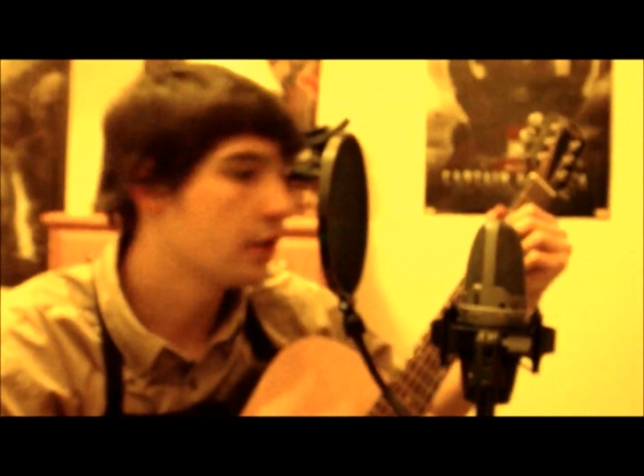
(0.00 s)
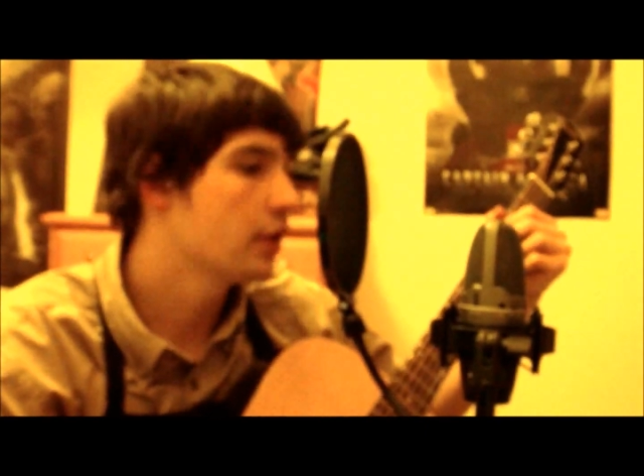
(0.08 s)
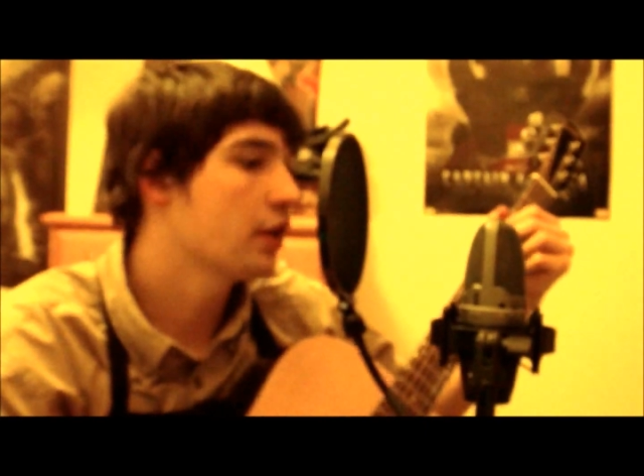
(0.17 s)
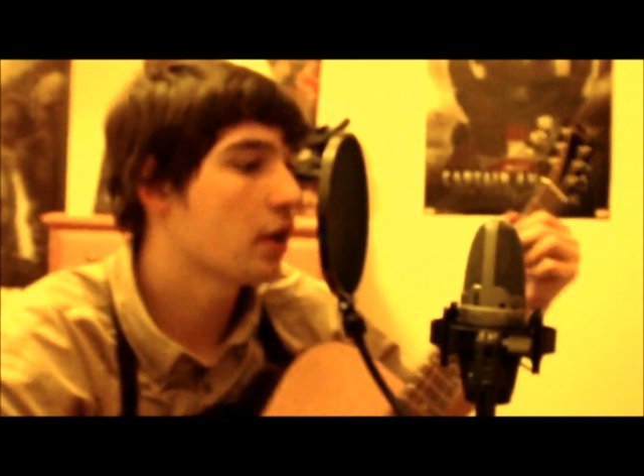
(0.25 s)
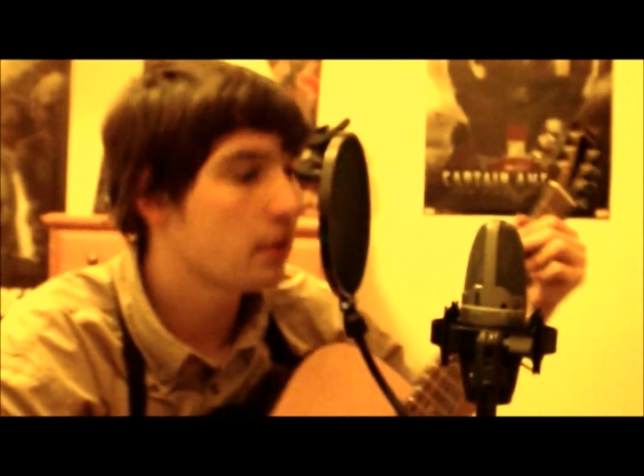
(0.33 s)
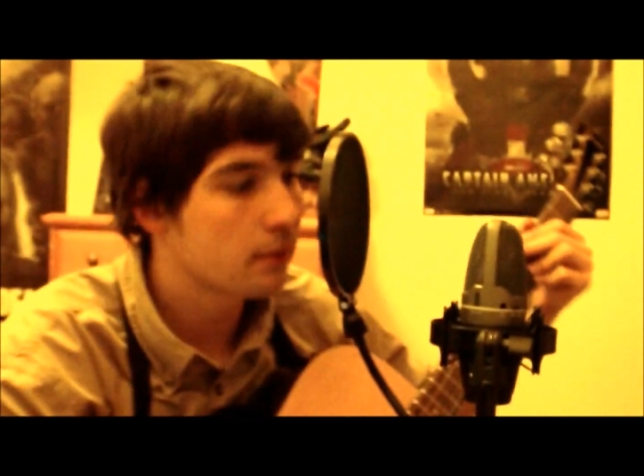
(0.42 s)

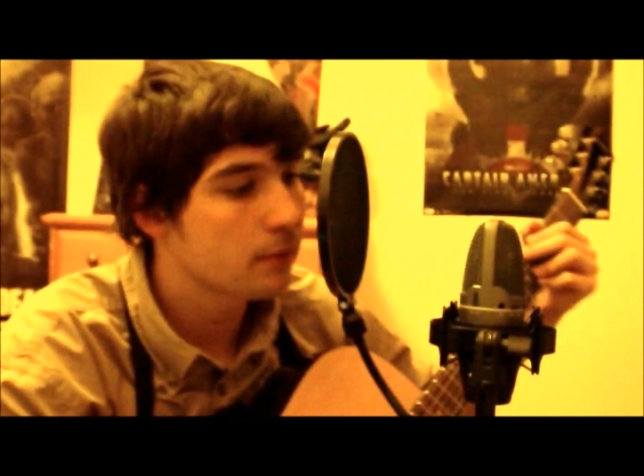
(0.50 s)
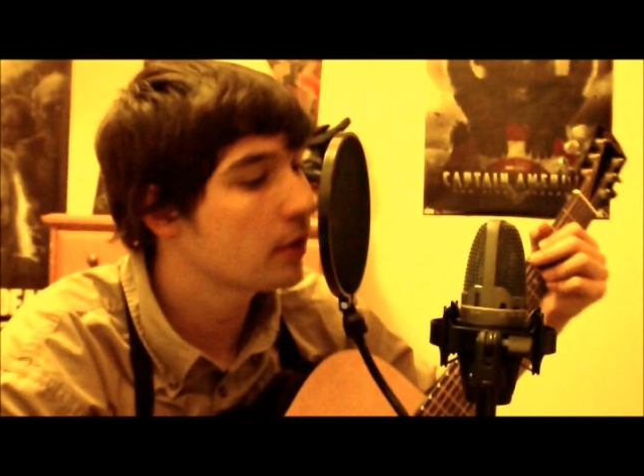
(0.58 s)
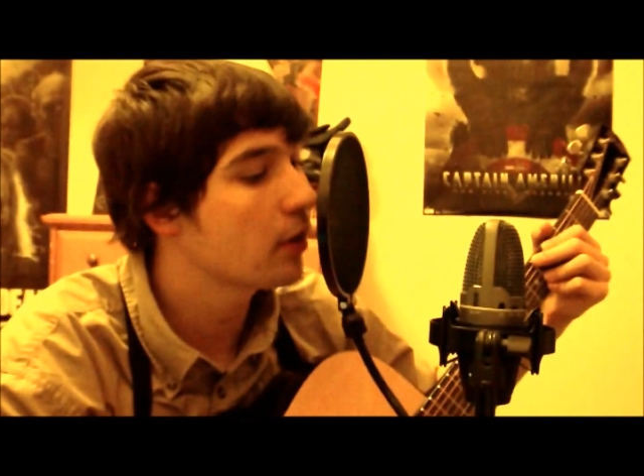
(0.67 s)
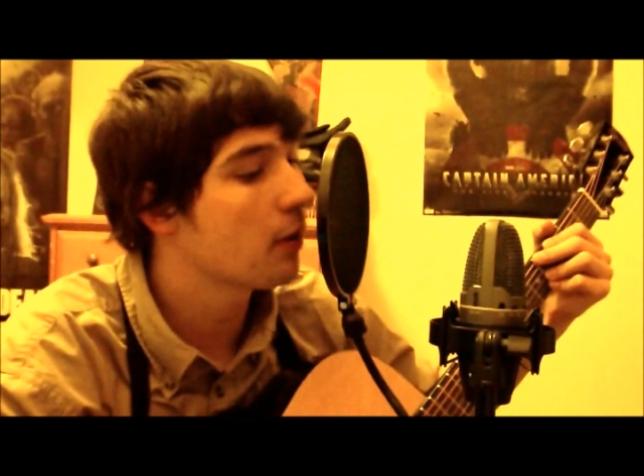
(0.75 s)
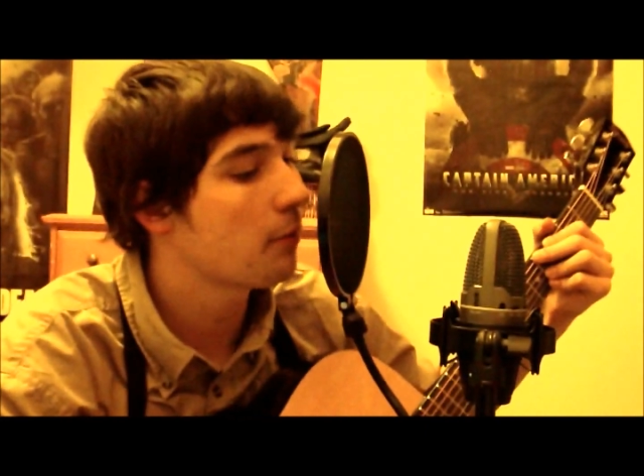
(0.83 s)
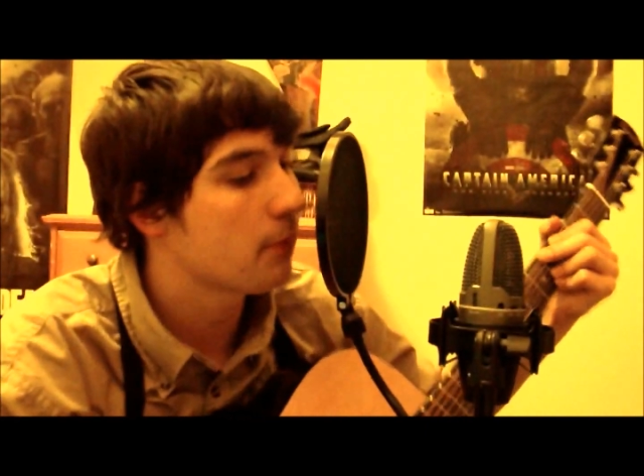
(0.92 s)
Yeah,
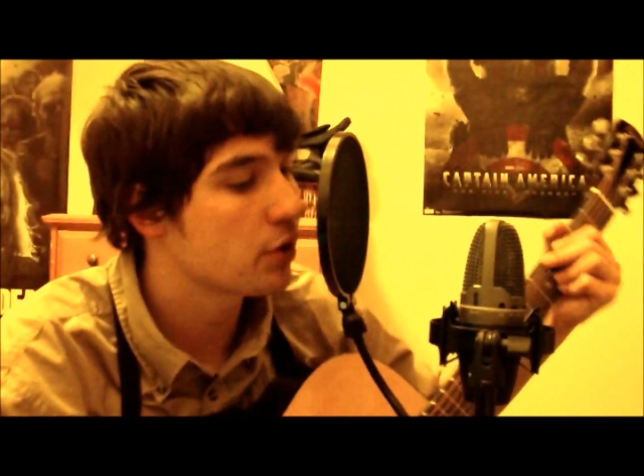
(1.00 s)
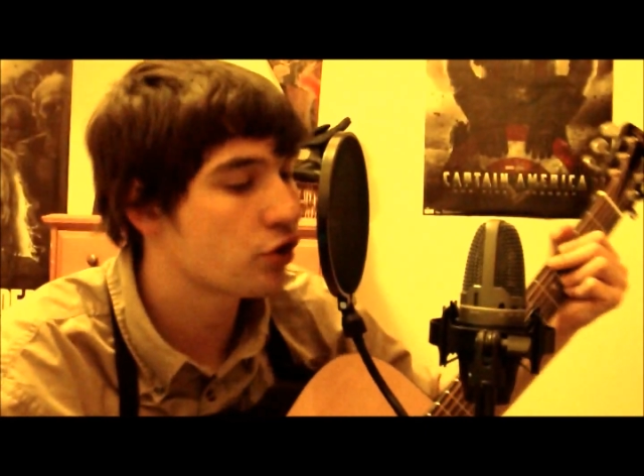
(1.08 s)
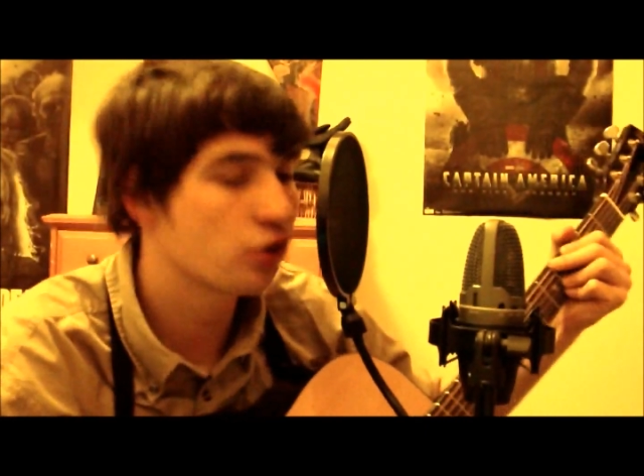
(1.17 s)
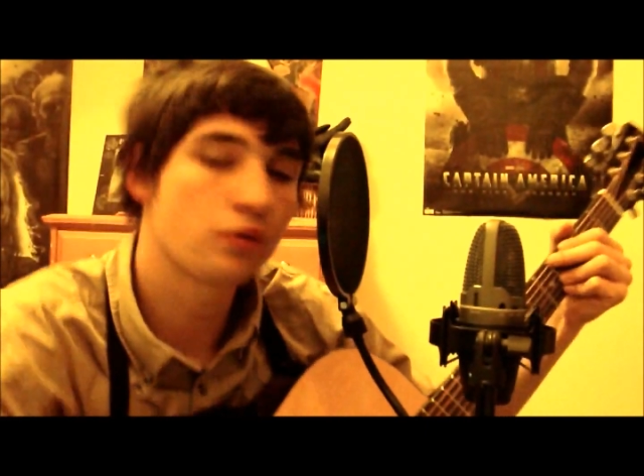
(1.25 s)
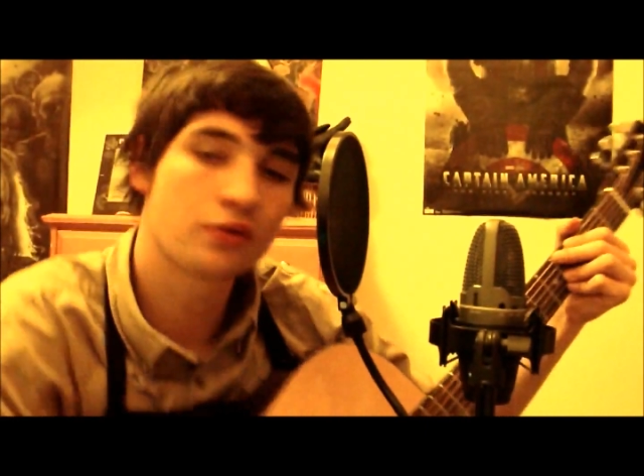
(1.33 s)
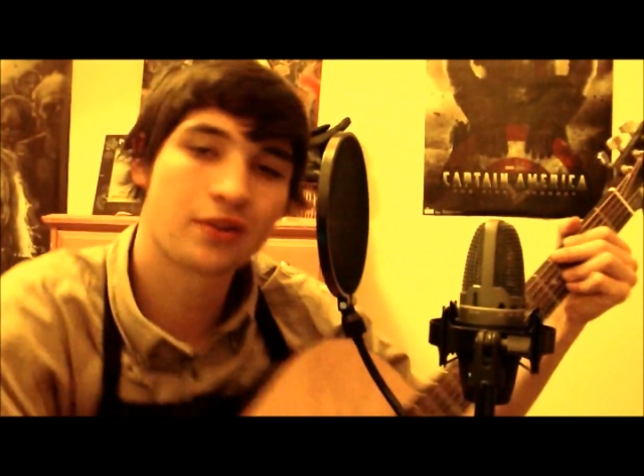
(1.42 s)
kick off my
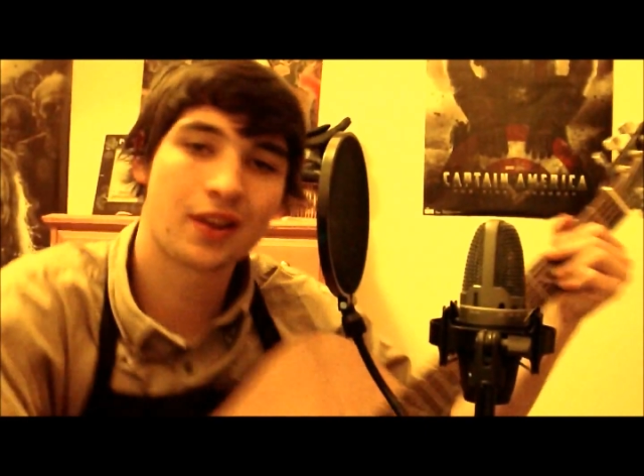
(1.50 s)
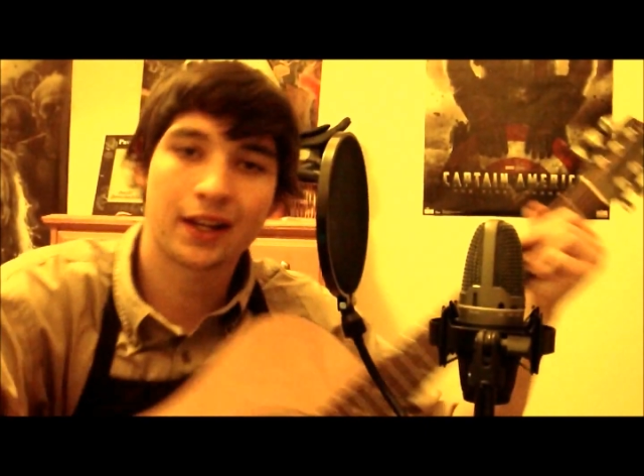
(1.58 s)
shoes